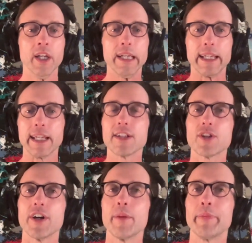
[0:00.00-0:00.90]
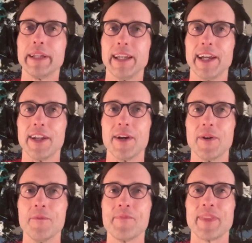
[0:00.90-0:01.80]
He's on a
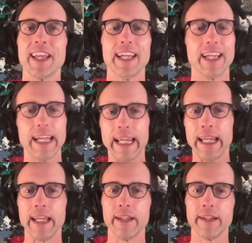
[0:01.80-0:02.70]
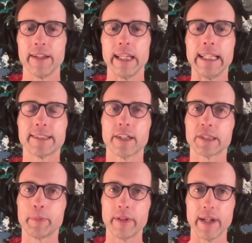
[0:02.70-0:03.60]
piano. And he
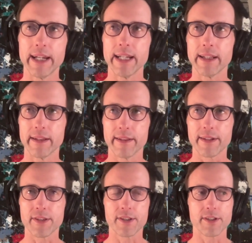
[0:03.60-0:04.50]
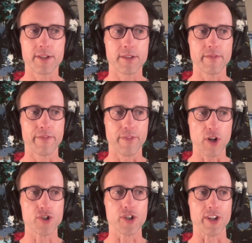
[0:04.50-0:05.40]
starts playing this
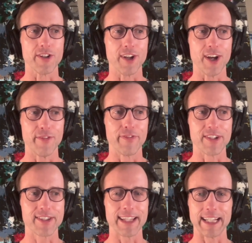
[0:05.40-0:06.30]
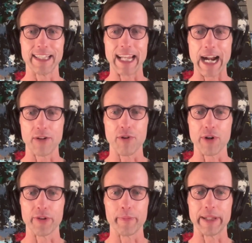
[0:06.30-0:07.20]
version of this thing that I
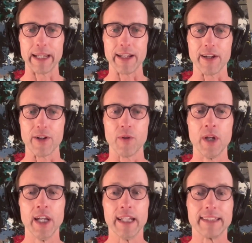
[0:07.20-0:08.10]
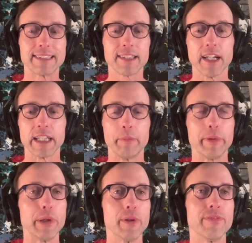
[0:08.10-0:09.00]
wrote on the piano that's like
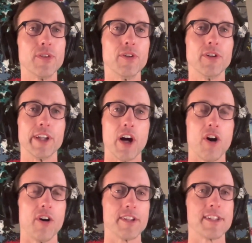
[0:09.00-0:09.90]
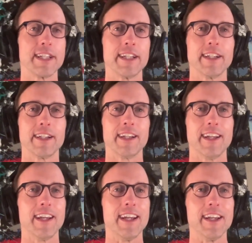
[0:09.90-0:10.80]
beautiful and haunting
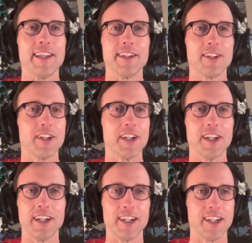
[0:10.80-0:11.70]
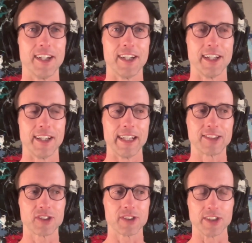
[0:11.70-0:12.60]
and uh, uh,
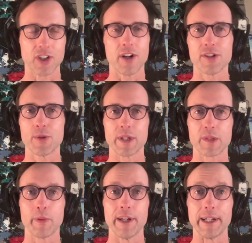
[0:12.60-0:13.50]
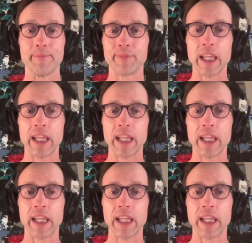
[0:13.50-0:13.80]
it's it's hard to explain.